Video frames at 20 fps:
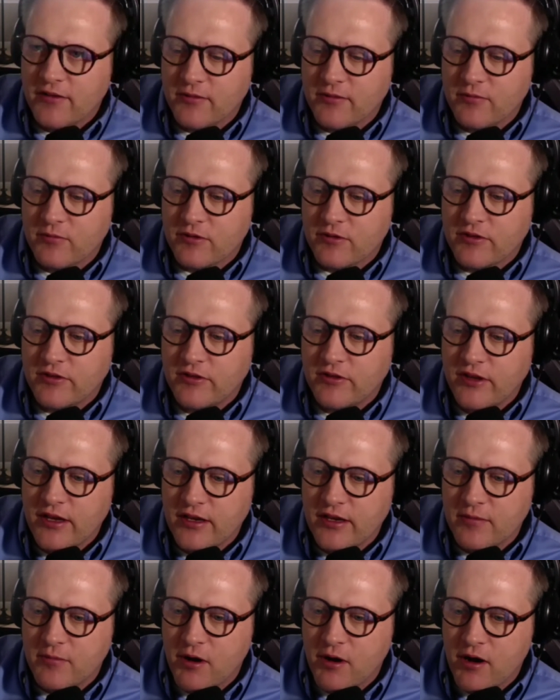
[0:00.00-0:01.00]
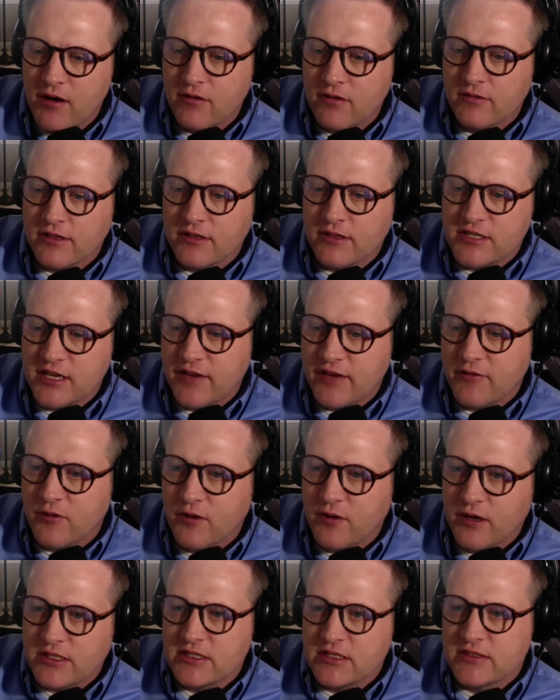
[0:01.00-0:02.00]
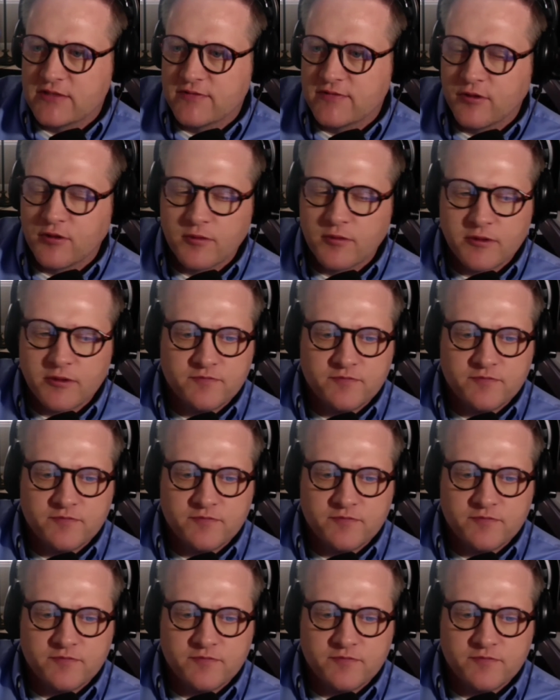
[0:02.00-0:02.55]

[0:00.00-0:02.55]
and we'll see you tomorrow unless you have questions for me.